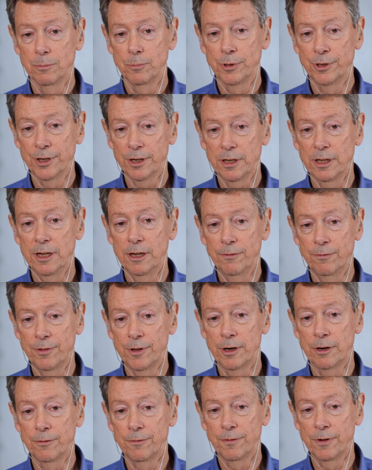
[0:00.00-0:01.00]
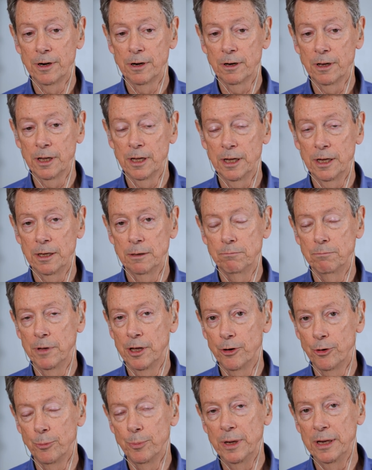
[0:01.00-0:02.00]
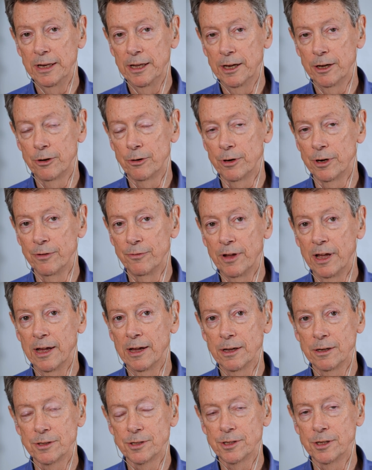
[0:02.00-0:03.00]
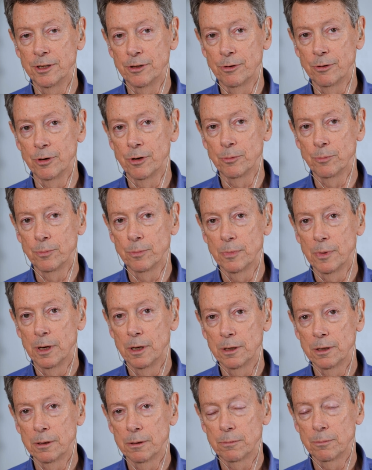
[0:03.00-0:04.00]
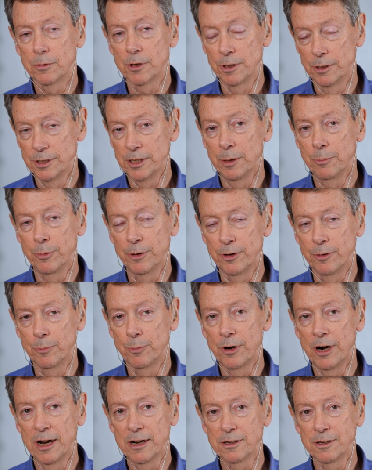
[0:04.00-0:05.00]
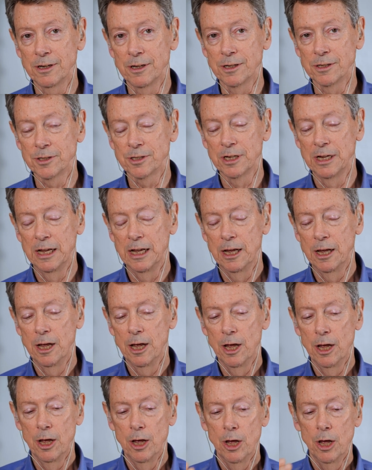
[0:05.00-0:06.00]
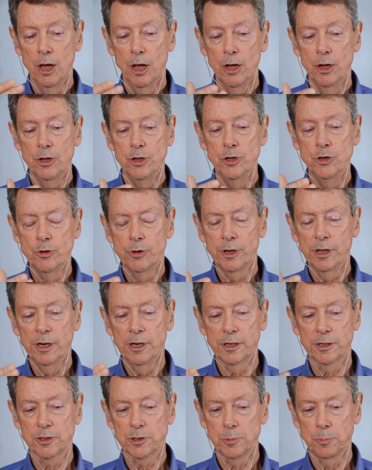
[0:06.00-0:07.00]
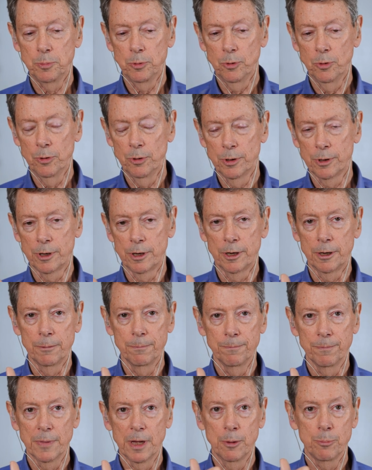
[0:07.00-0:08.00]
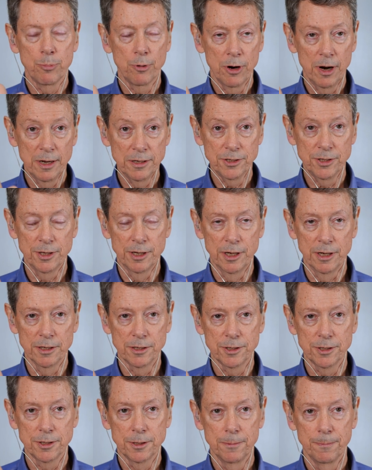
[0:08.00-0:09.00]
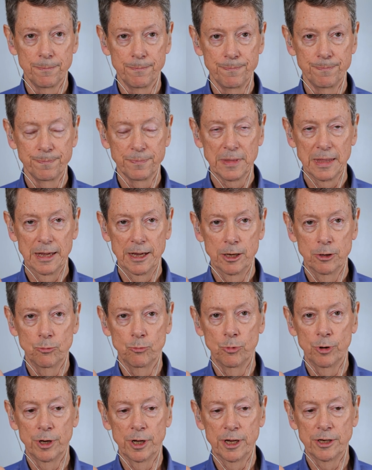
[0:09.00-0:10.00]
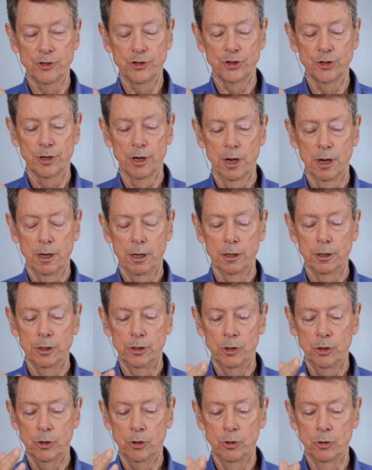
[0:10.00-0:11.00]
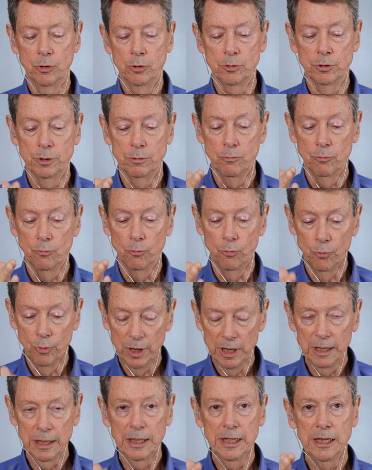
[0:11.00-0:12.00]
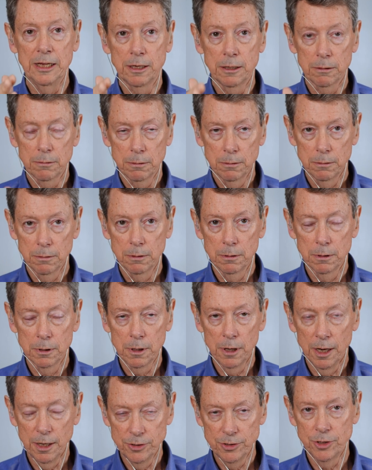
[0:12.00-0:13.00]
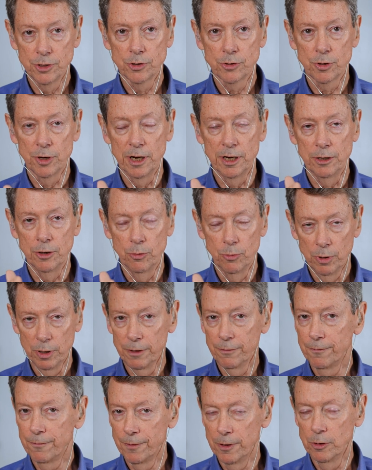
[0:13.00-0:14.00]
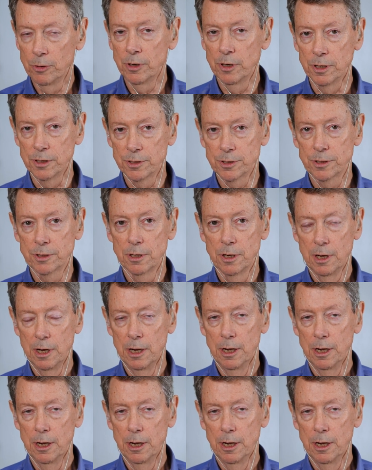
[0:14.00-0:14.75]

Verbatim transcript: particularly if they're fairly intermediate or advanced in their own contemplative practice, you can explore a process in which you really concentrate, you really focus